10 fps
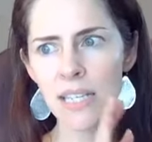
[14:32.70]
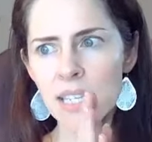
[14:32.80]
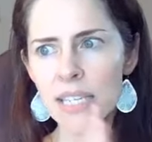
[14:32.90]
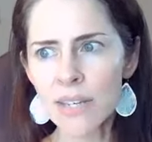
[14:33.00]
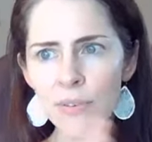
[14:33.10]

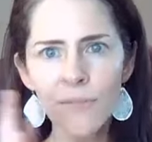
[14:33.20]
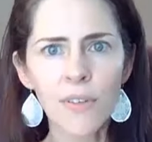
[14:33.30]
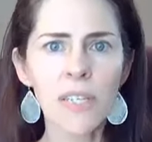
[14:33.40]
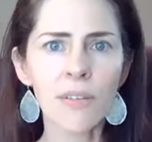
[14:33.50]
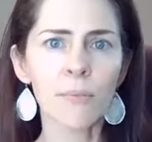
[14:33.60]
different
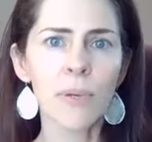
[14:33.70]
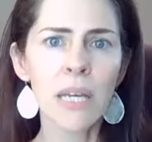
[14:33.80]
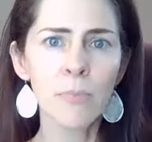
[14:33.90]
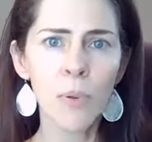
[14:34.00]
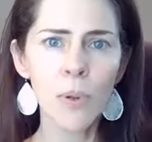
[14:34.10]
for different
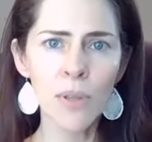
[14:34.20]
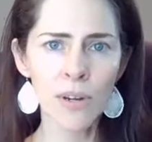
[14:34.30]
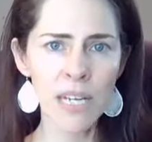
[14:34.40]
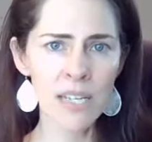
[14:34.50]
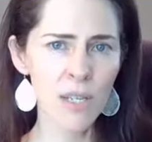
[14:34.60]
people. There
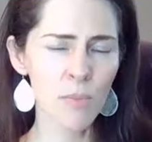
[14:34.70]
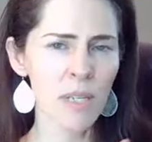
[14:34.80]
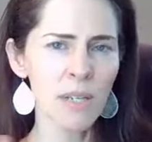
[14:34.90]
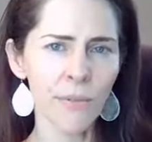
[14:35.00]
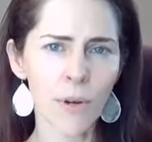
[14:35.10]
needs to be
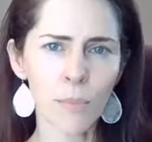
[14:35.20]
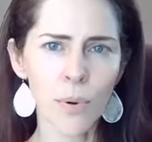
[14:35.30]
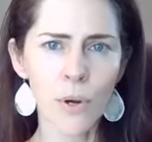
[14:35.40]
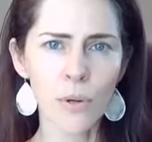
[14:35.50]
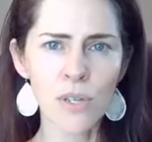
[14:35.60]
a different
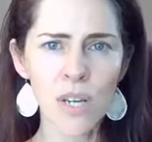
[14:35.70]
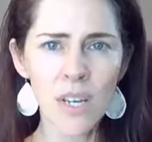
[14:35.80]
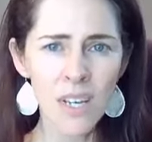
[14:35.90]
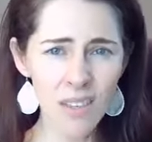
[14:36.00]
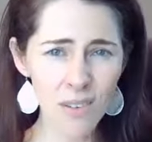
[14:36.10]
approach.
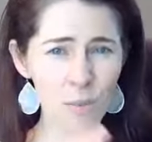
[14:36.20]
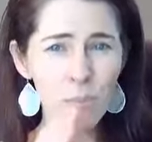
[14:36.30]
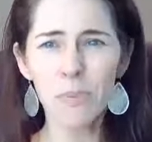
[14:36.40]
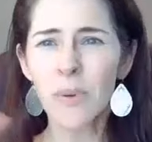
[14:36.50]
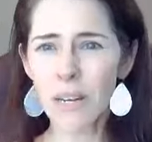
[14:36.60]
There's
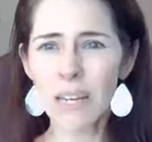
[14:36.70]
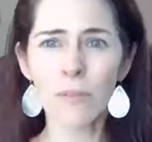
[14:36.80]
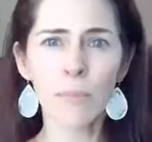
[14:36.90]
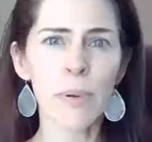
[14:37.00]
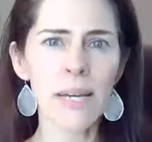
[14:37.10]
a kind
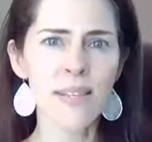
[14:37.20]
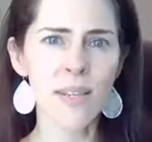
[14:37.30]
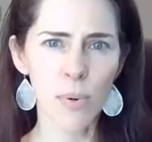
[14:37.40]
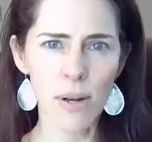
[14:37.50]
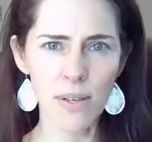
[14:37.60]
of a
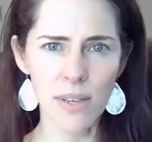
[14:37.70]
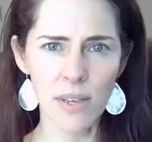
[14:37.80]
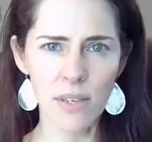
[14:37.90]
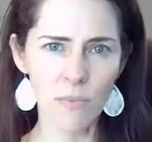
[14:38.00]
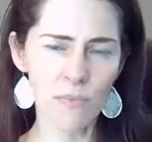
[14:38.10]
basic
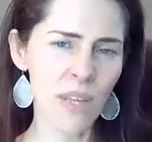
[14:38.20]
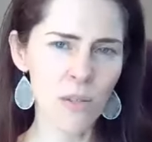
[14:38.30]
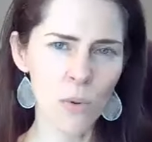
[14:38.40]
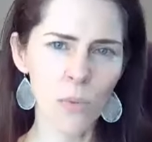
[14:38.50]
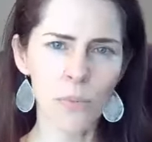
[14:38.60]
process, and
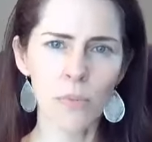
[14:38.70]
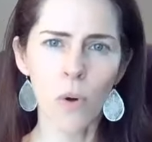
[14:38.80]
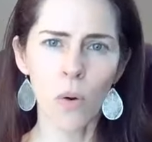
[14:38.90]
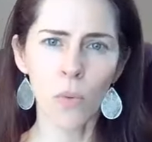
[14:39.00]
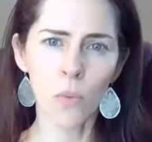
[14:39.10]
that's
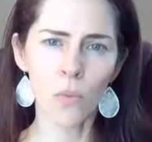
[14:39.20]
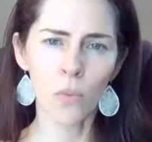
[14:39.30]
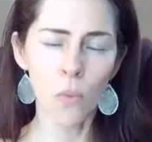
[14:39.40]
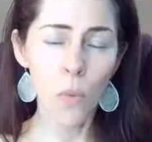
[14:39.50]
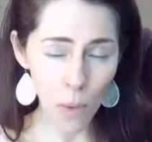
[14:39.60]
what
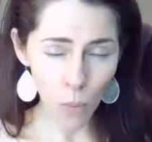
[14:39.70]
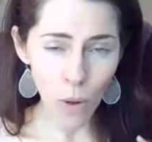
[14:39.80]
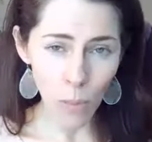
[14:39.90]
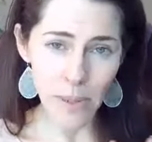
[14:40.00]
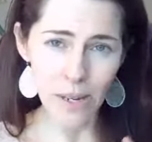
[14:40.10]

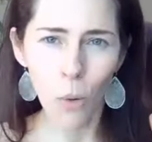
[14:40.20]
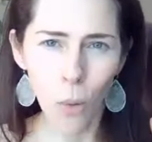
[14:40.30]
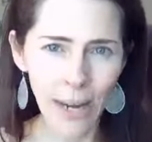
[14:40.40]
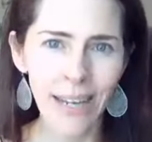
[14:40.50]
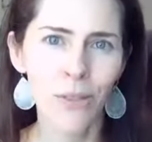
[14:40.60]
we'll be
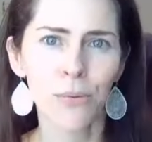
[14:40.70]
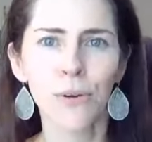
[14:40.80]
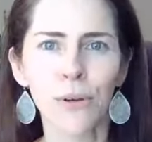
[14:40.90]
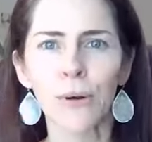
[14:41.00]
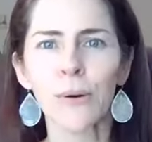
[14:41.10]
going
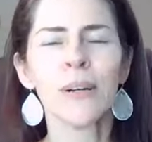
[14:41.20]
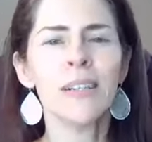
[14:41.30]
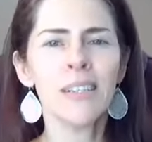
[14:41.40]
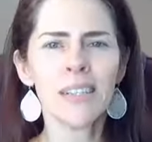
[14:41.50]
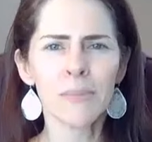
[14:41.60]
through.
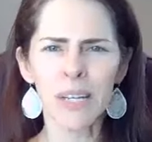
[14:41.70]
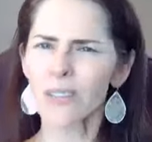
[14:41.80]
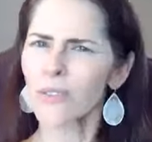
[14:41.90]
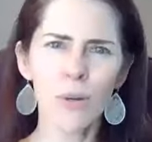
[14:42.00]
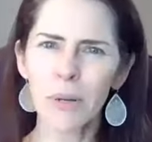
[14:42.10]
I'm
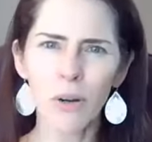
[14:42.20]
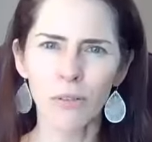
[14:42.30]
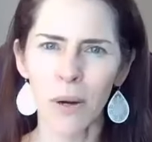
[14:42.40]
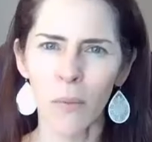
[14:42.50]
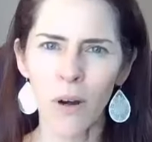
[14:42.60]
like tripping
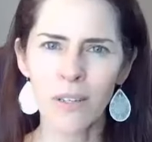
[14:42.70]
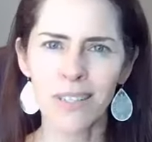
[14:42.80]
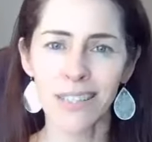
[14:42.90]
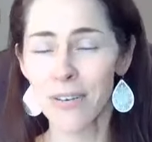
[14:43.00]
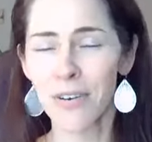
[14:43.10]
over my words
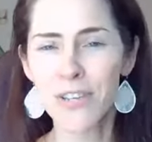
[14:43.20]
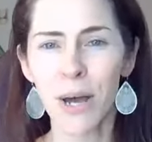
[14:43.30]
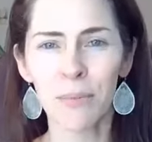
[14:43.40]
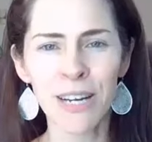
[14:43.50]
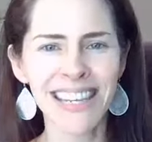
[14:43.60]
today for
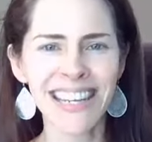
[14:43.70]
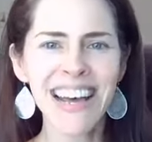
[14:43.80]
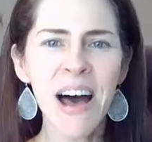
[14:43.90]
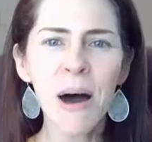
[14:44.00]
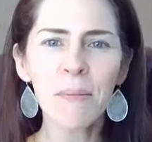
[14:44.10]
some reason,
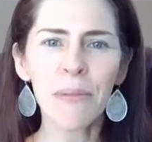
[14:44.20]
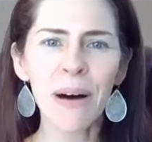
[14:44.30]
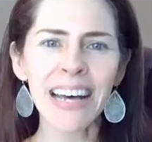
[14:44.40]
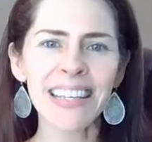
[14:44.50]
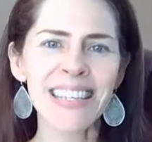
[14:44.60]

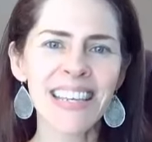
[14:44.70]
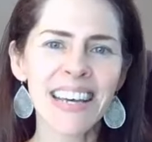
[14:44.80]
but